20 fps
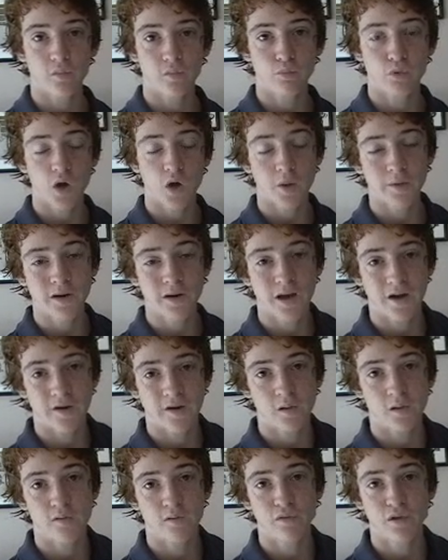probably not
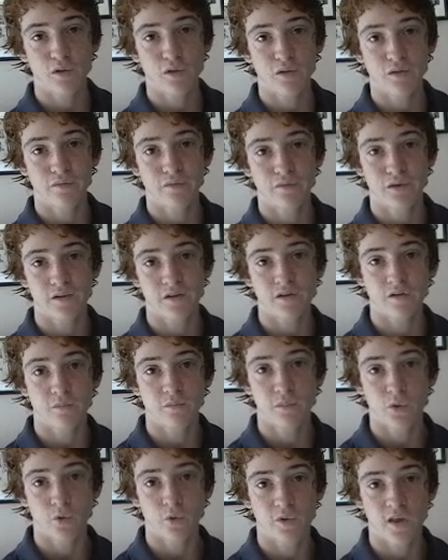going to feel the effects
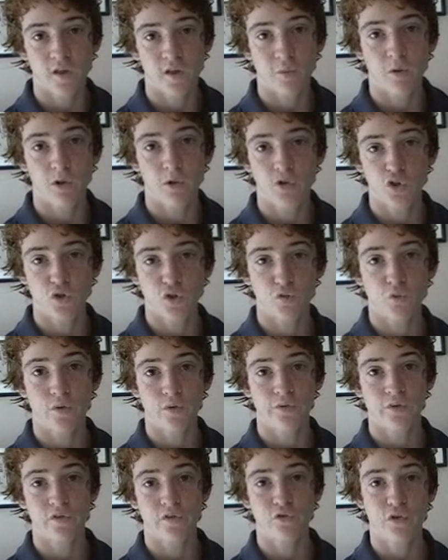of Bute's punches
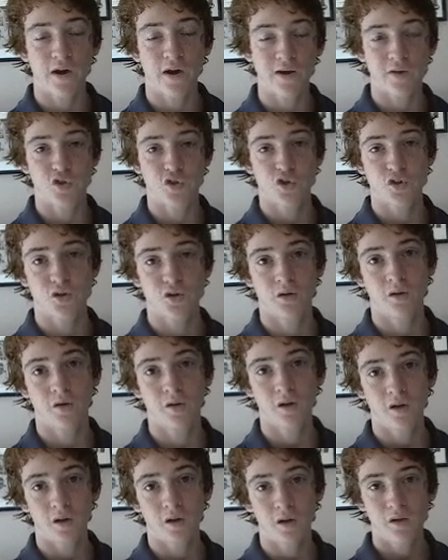with his granite chin,
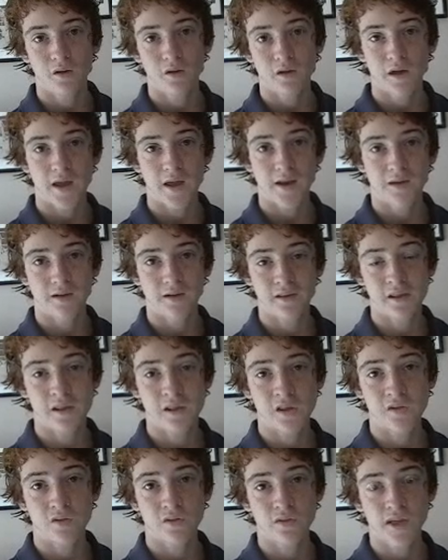and
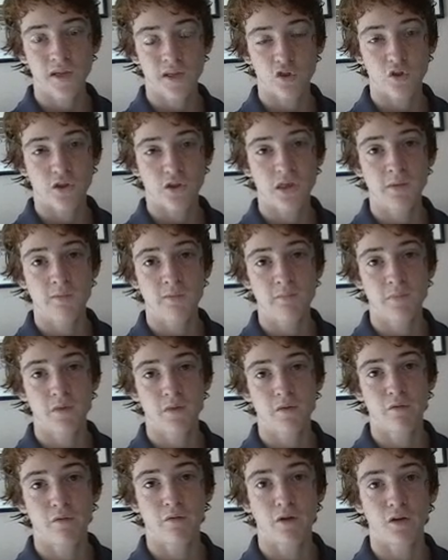that should keep him
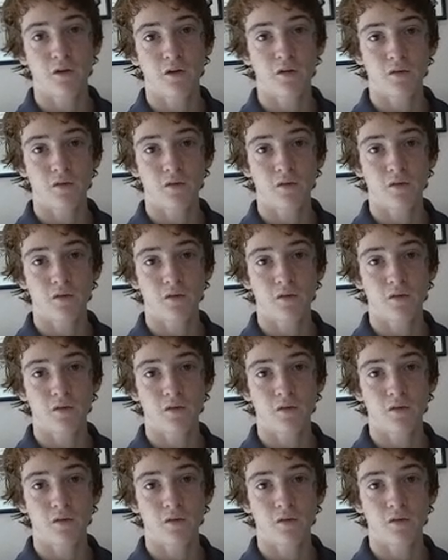in the fight.